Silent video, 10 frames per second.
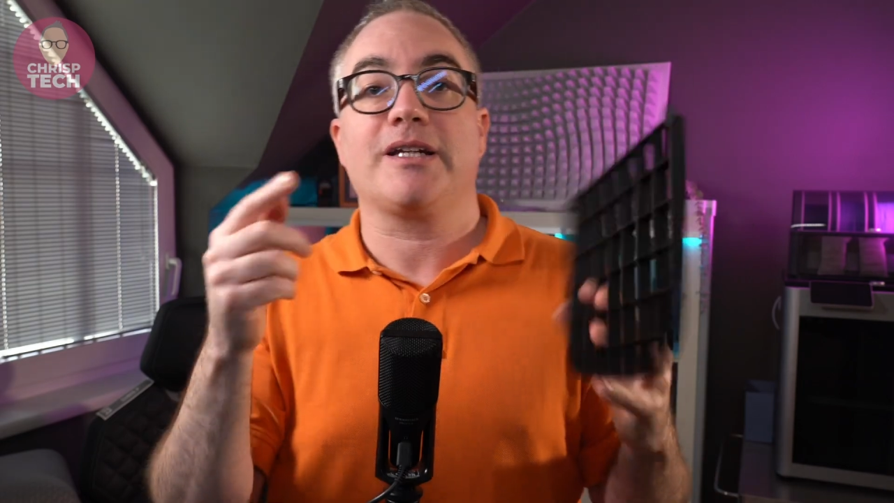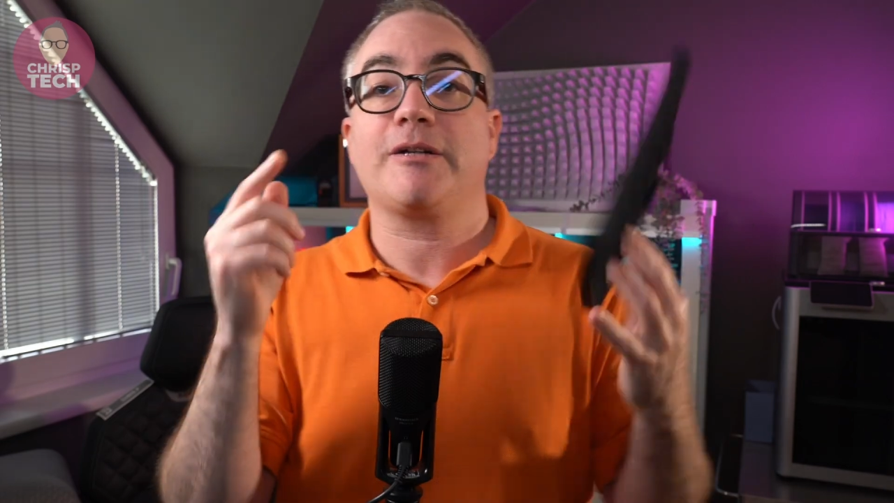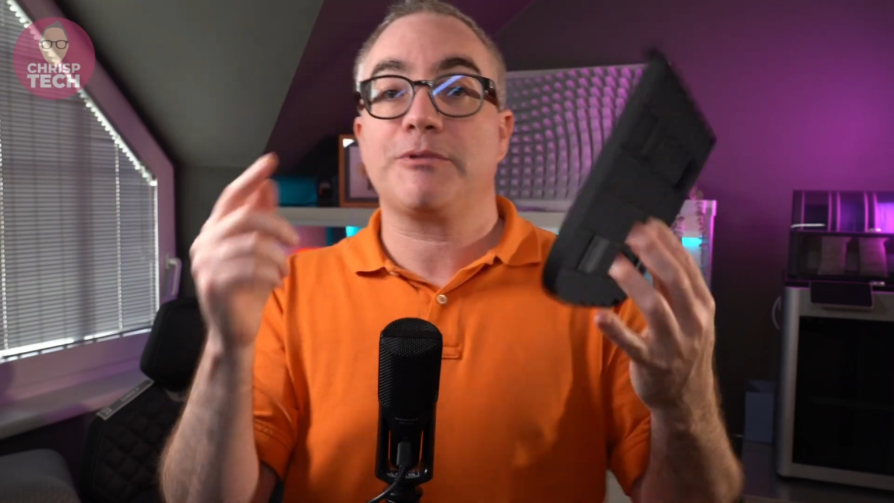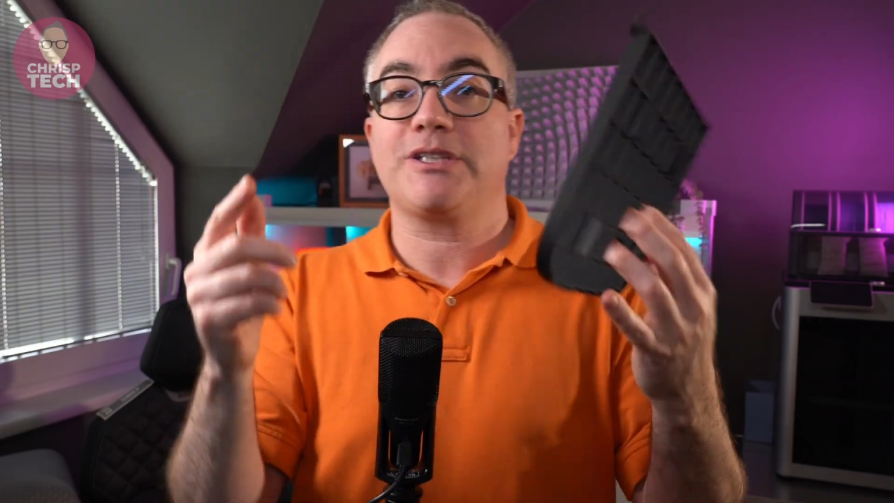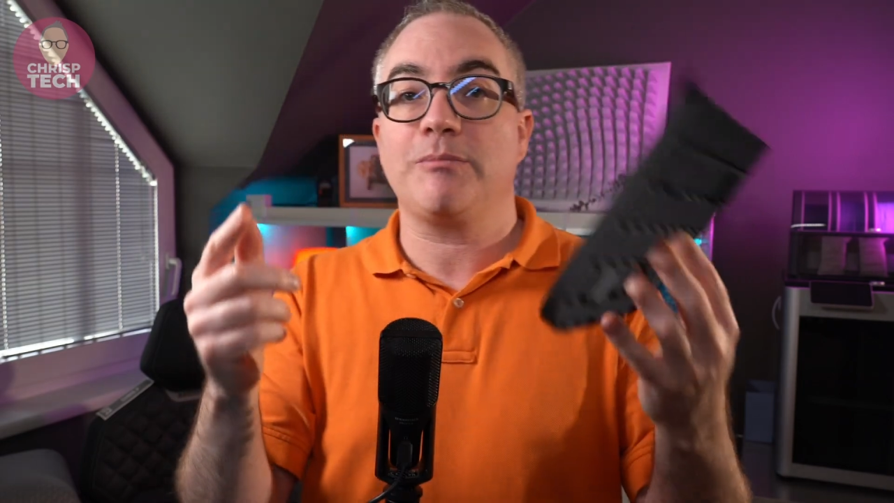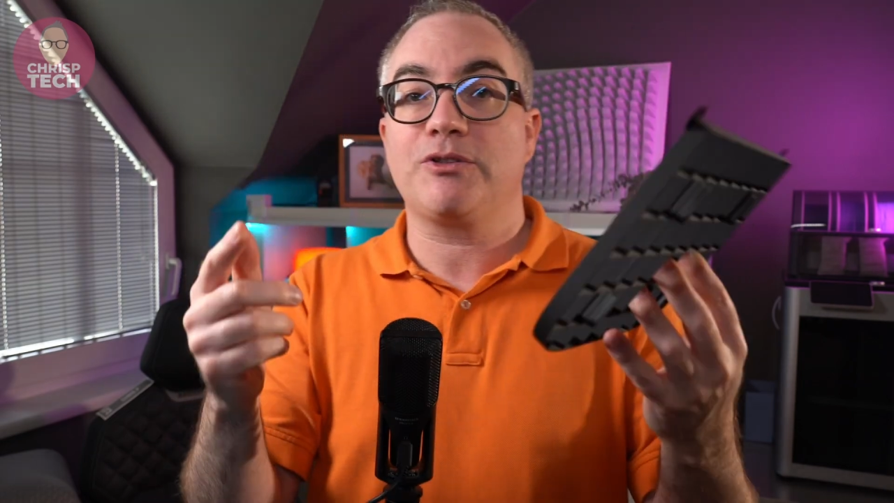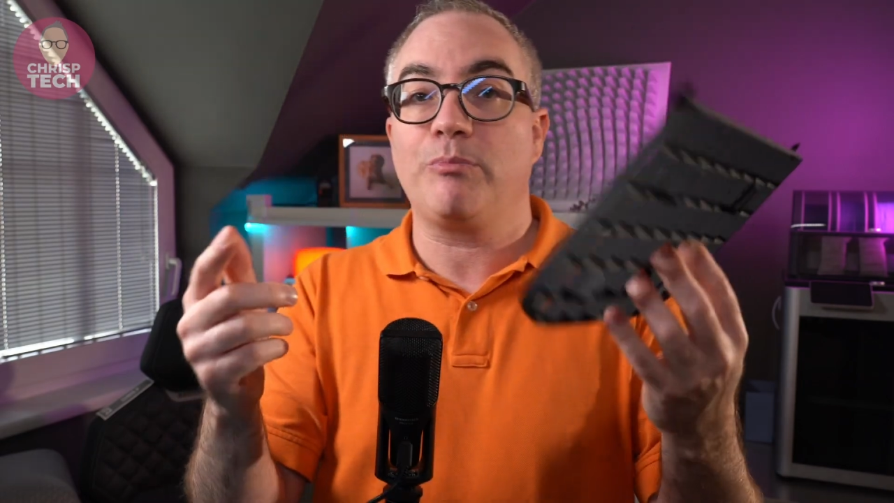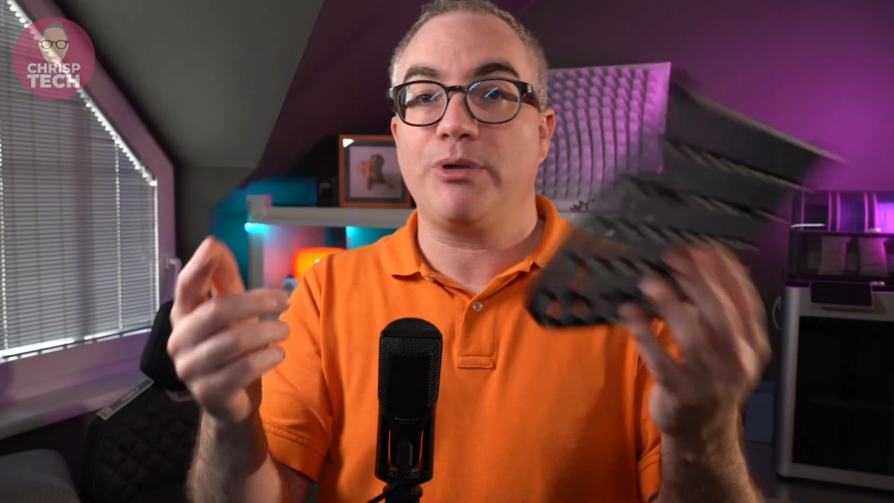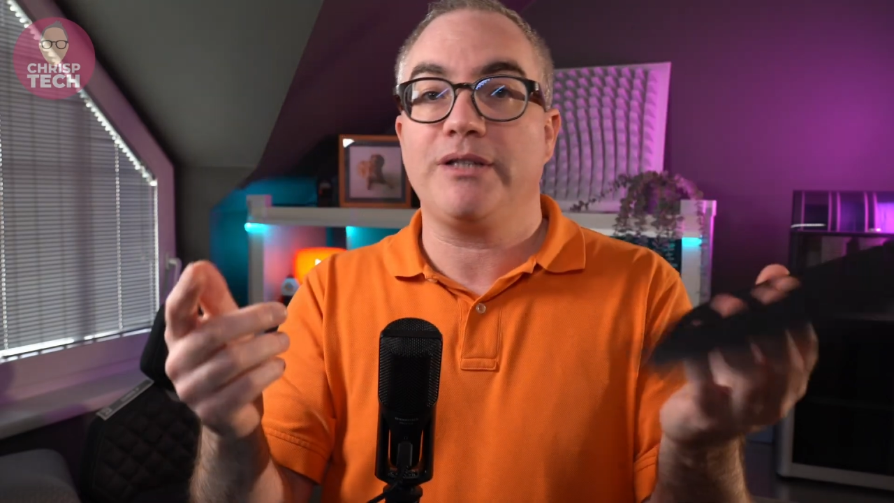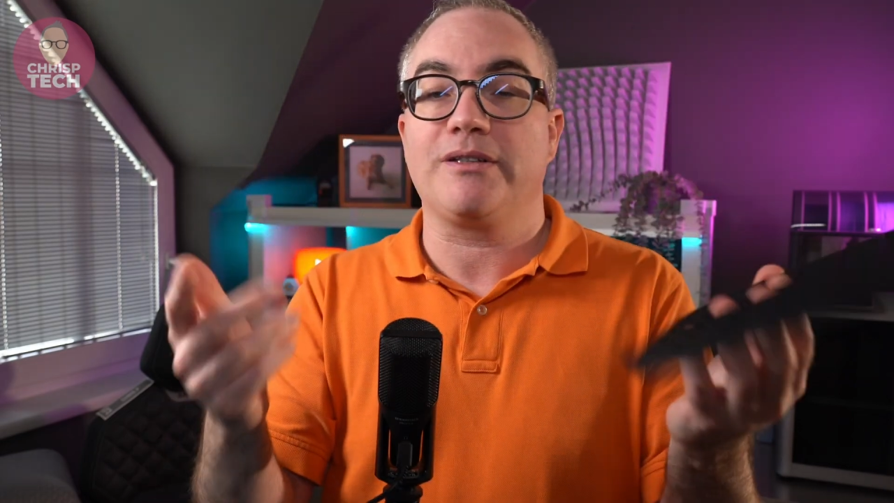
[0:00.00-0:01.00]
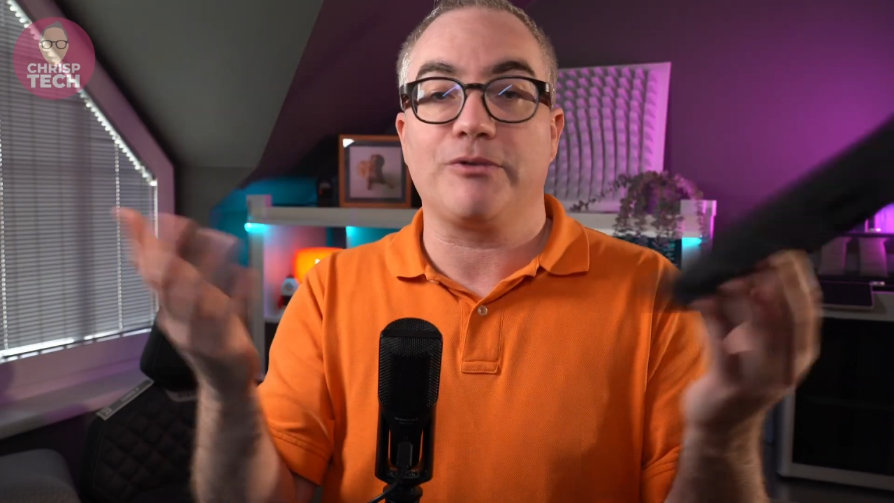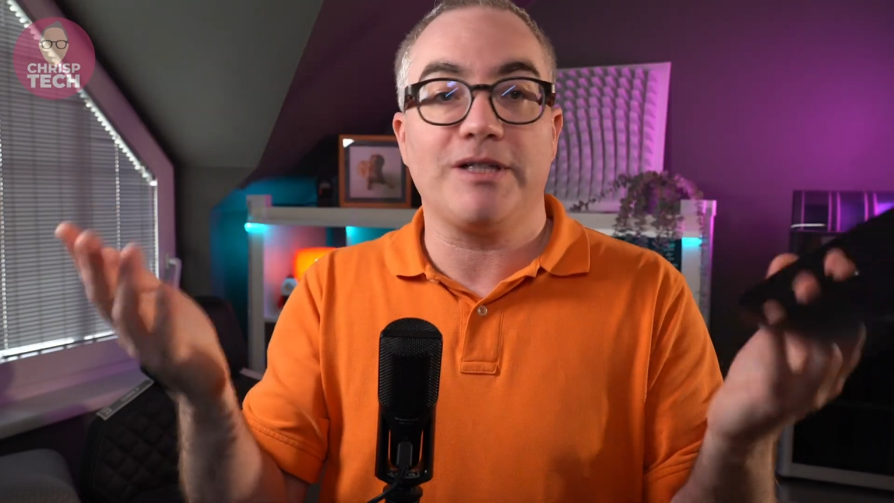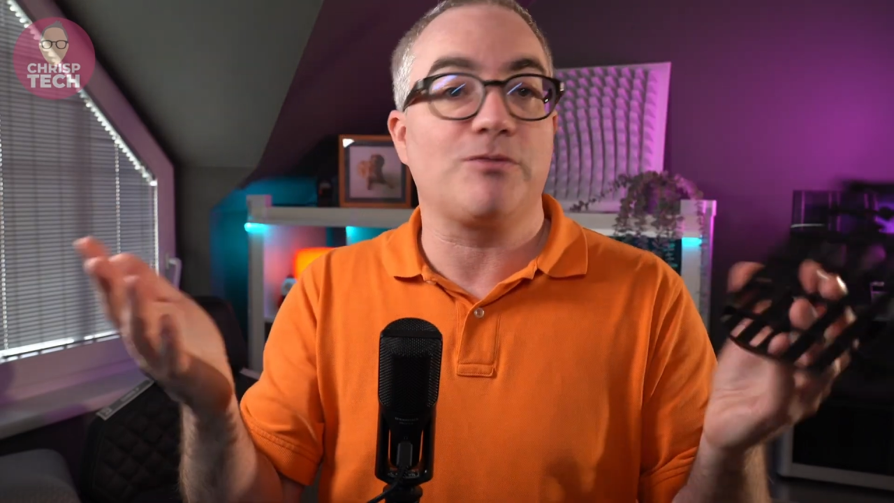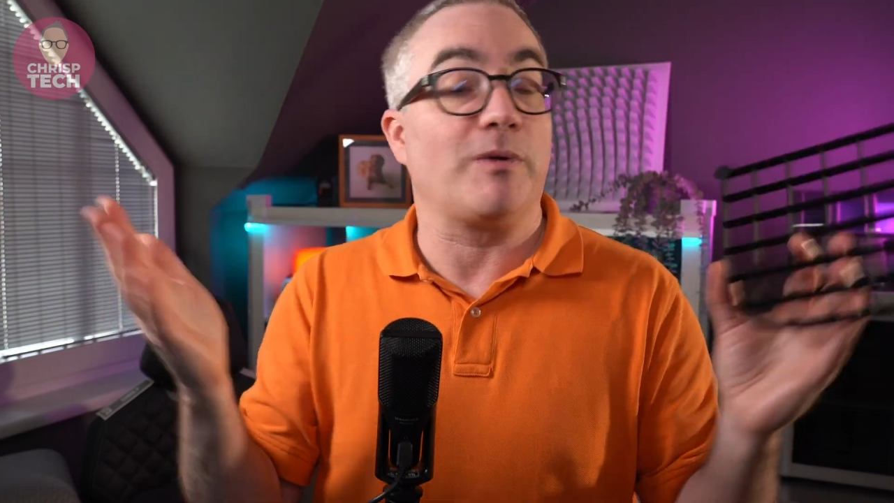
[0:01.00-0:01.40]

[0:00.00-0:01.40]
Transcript: and I was able to print the grids